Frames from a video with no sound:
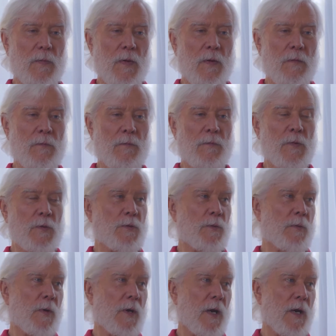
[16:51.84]
of
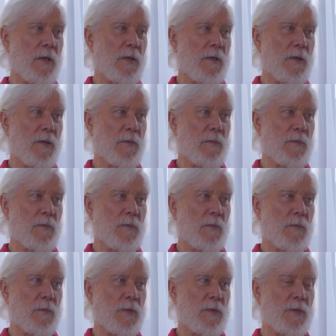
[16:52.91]
virtual reality,
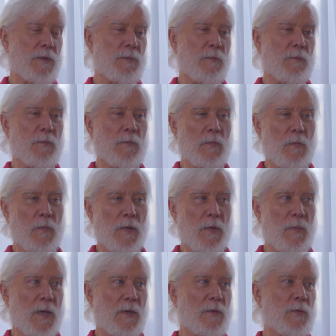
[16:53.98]
which is one of
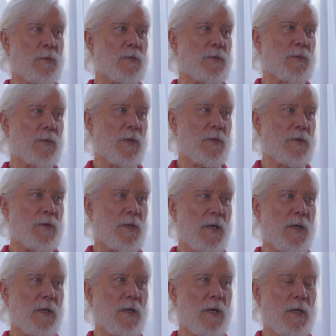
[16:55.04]
my tools for
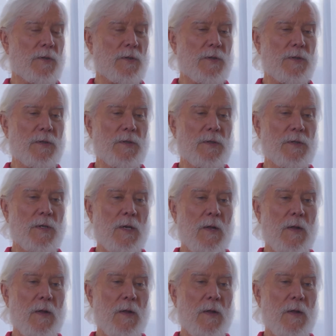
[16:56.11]
understanding consciousness.